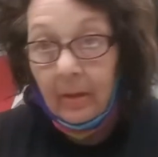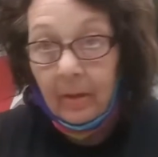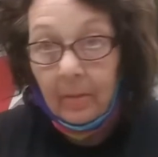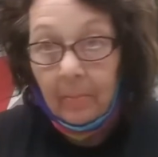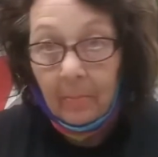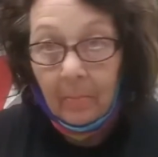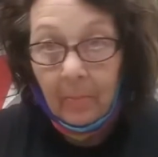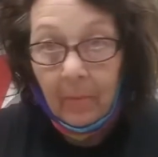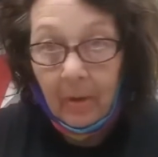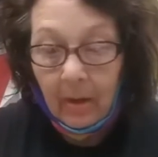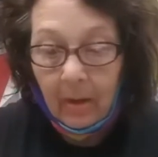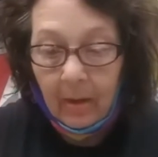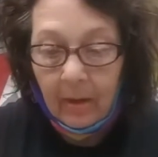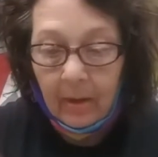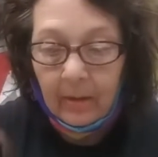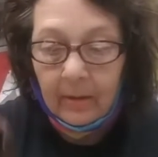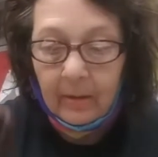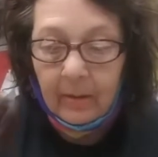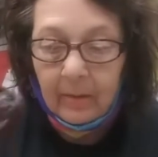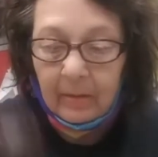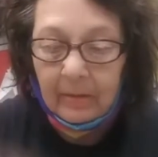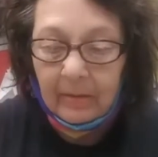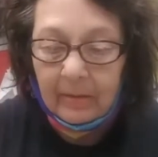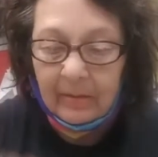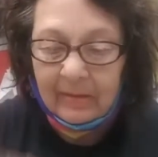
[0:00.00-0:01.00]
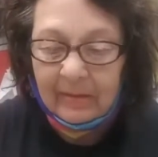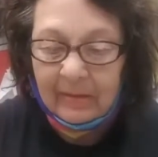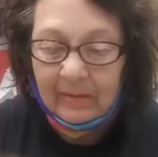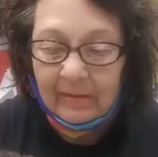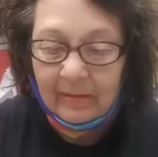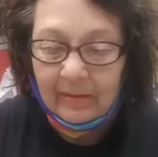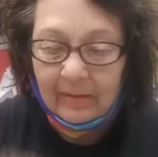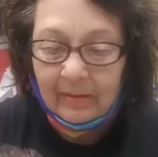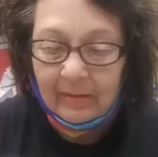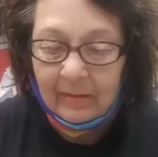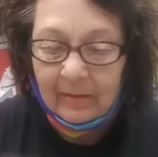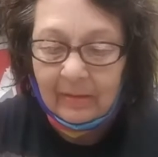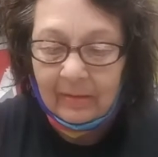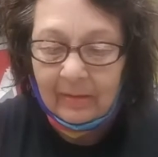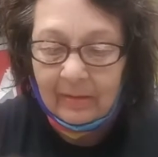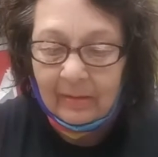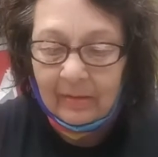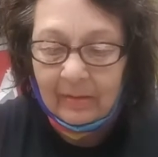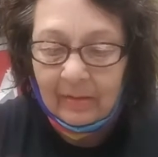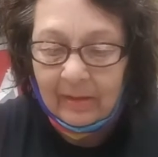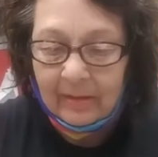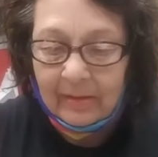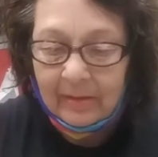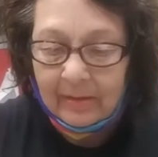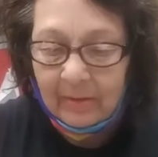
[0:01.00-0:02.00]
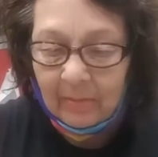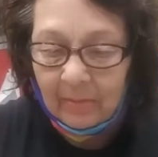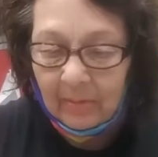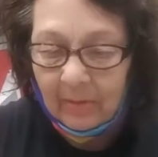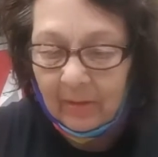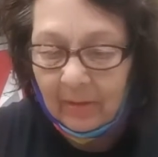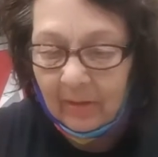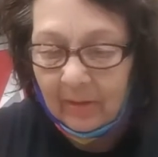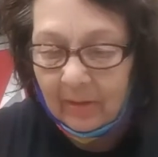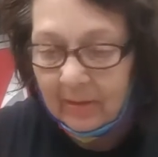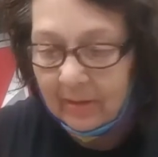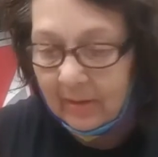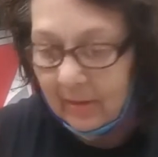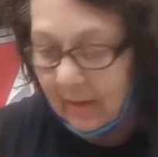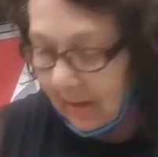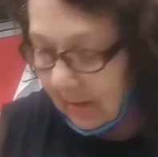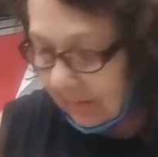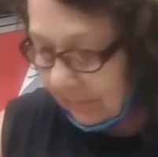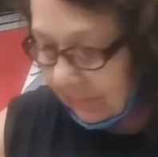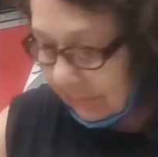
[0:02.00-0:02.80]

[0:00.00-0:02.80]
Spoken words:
Mud. Let's see what it looks like.